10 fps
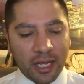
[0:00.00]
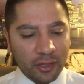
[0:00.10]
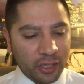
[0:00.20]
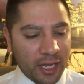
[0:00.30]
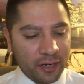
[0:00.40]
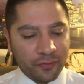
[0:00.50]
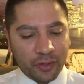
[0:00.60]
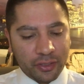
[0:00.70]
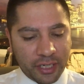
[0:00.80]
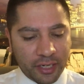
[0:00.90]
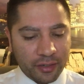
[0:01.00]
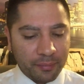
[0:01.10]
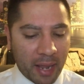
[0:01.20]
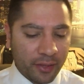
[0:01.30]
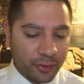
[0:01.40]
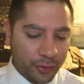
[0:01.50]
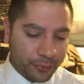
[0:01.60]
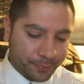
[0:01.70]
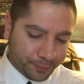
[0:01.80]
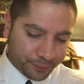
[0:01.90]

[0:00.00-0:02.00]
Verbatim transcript: look at a verse here in Matthew